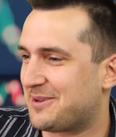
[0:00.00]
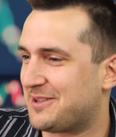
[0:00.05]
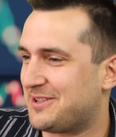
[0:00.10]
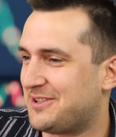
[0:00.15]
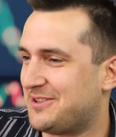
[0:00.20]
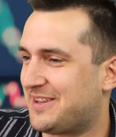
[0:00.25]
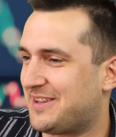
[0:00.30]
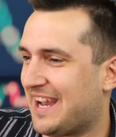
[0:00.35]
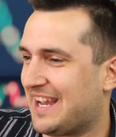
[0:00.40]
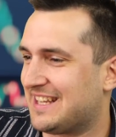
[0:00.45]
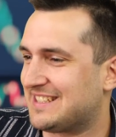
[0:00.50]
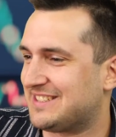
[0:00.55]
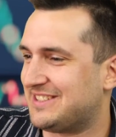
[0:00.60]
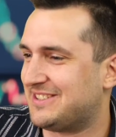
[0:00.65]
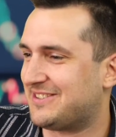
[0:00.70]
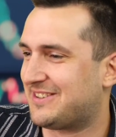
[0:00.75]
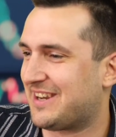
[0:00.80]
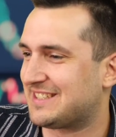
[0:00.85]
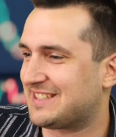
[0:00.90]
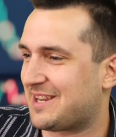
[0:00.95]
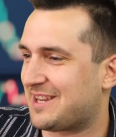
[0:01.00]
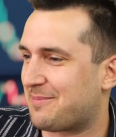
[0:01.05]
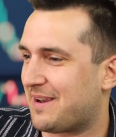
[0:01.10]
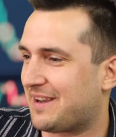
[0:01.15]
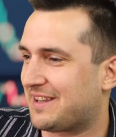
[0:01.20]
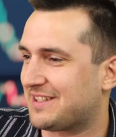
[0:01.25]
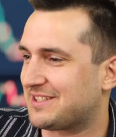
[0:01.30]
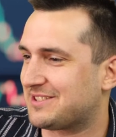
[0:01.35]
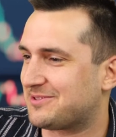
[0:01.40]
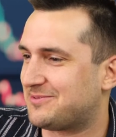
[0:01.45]
You guys are
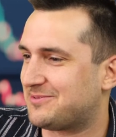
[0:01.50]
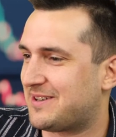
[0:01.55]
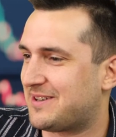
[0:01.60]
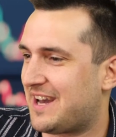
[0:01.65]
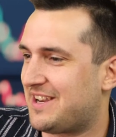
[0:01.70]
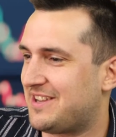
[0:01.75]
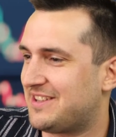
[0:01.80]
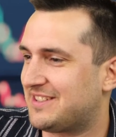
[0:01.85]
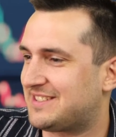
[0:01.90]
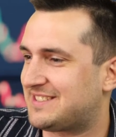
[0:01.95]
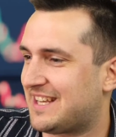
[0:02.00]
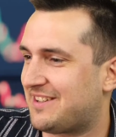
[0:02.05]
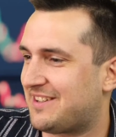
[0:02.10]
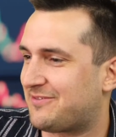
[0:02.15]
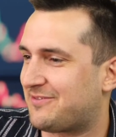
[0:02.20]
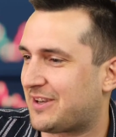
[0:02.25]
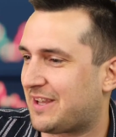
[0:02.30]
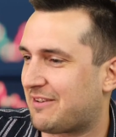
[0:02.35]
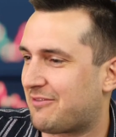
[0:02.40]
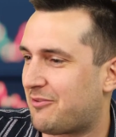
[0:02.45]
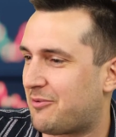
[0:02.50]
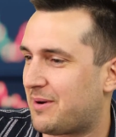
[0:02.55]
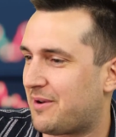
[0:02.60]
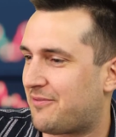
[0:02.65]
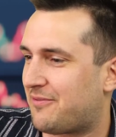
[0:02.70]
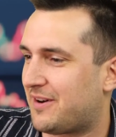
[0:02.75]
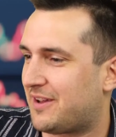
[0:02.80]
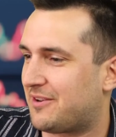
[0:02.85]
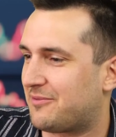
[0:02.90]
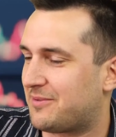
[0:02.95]
bangers. Where do you stand for giveaway
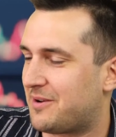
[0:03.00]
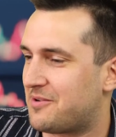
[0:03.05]
fun?